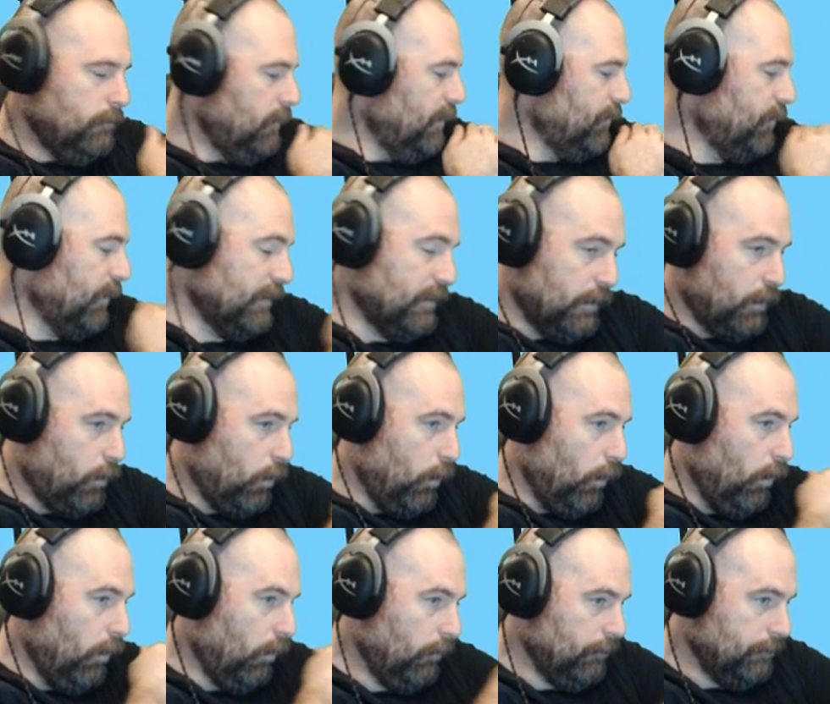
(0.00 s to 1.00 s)
If this is a
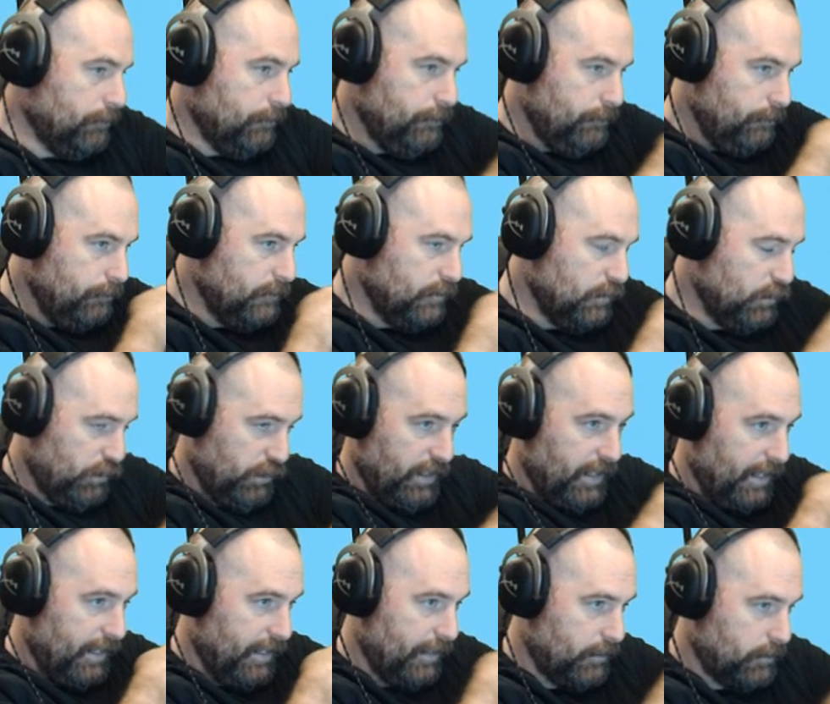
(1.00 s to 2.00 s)
girl, she
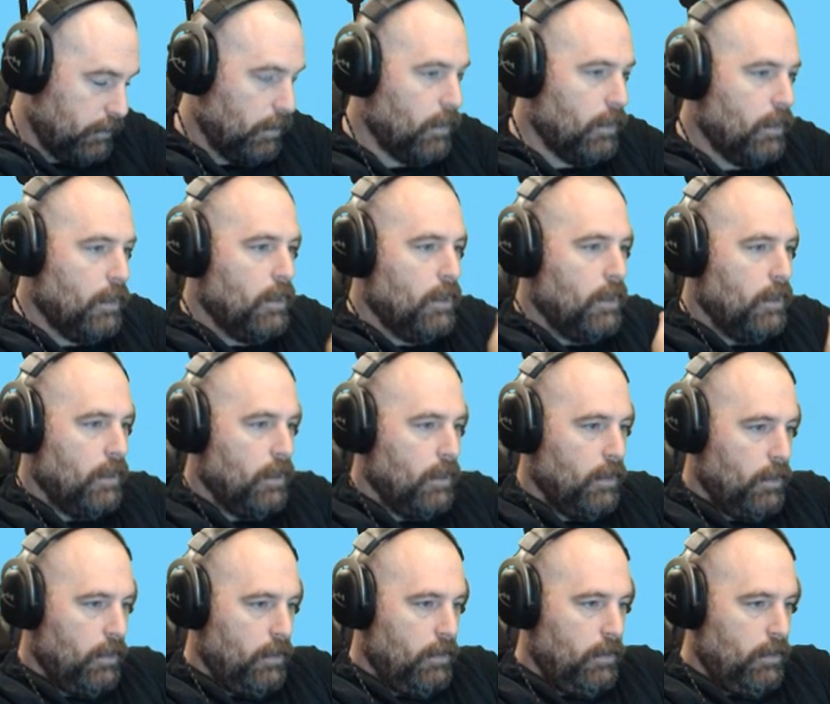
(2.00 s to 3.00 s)
needs
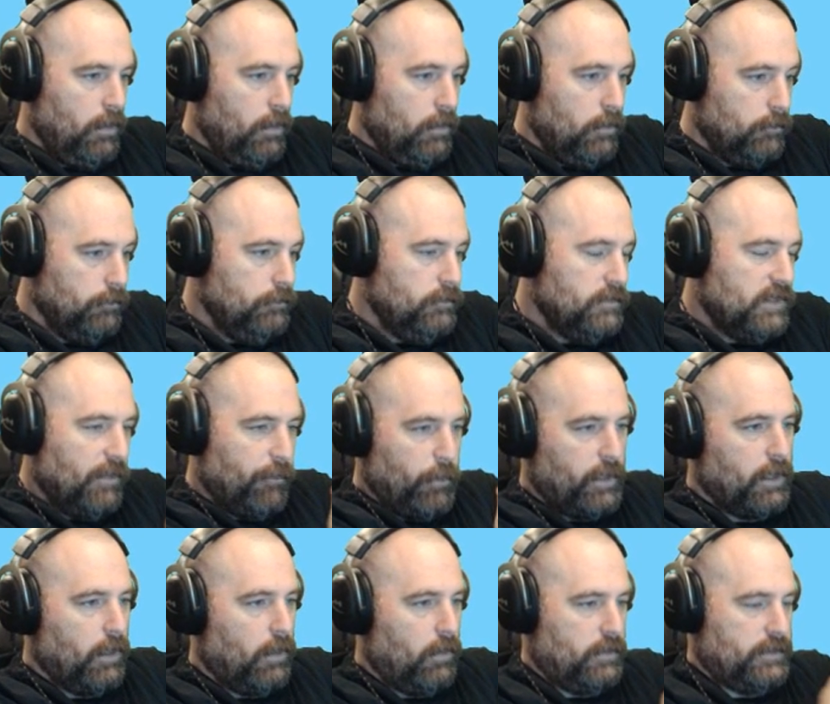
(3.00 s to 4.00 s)

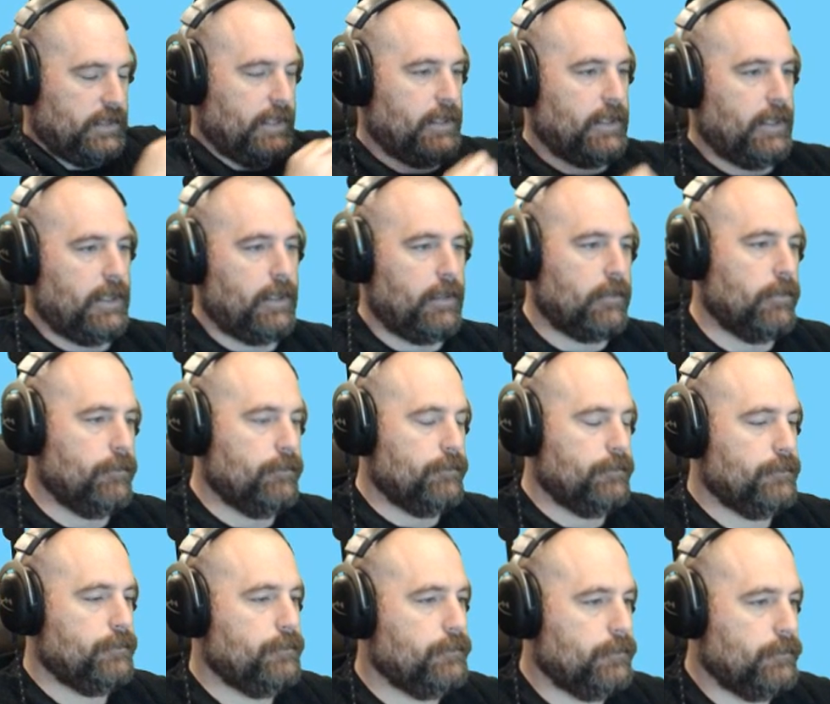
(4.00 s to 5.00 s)
different colors, I think.
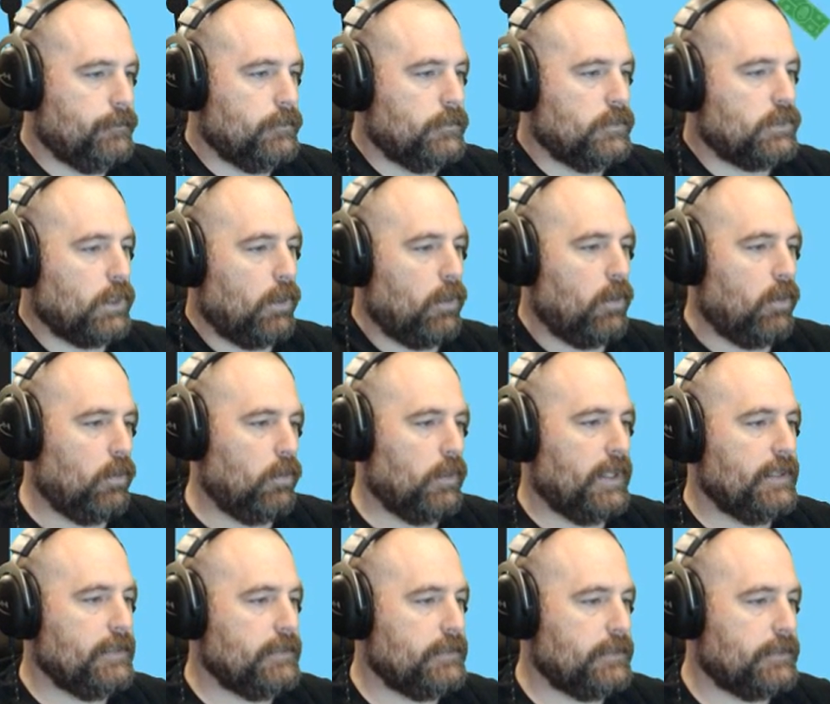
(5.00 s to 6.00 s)
So
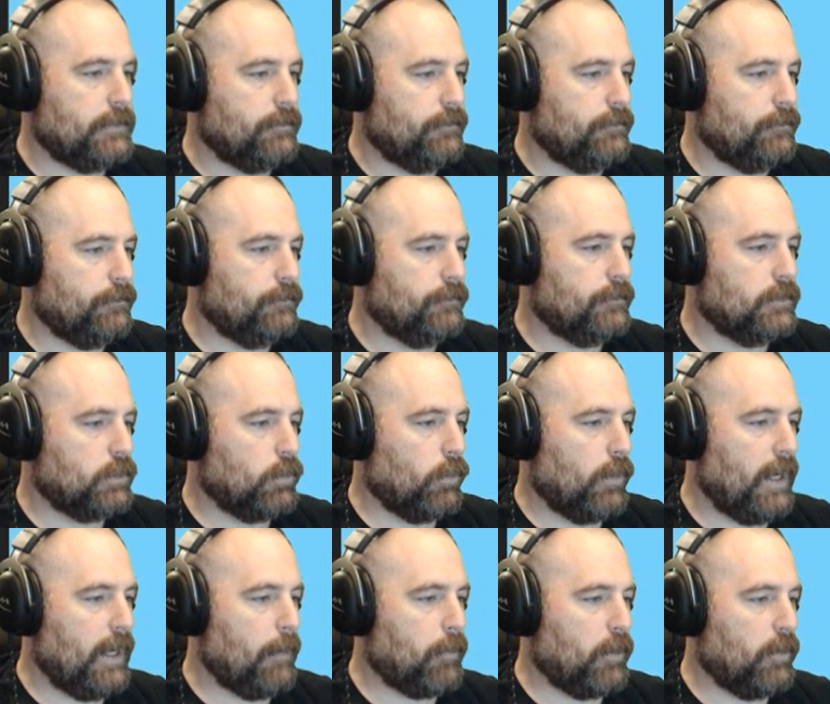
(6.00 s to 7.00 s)
let's
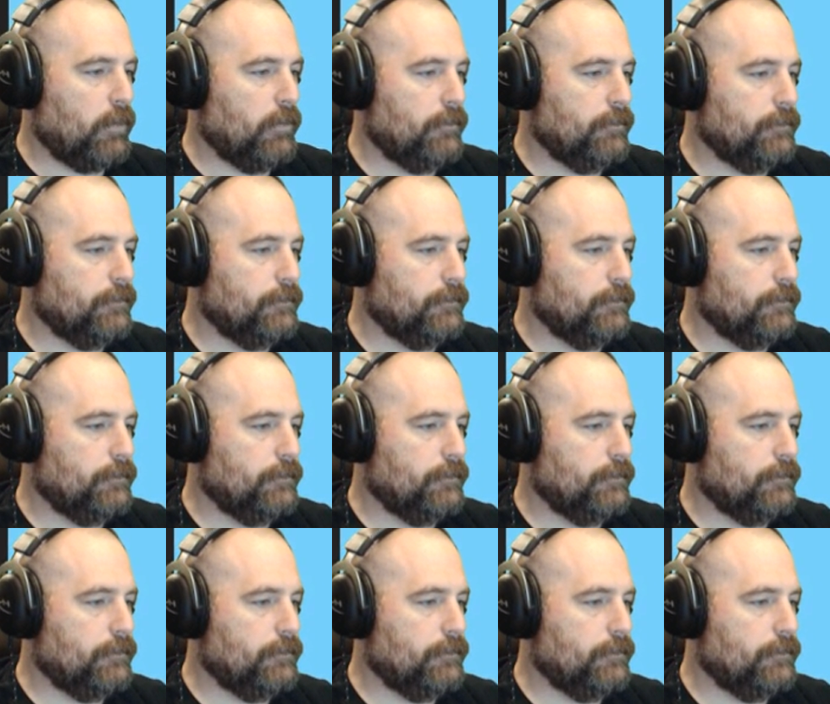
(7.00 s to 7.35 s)
grab her.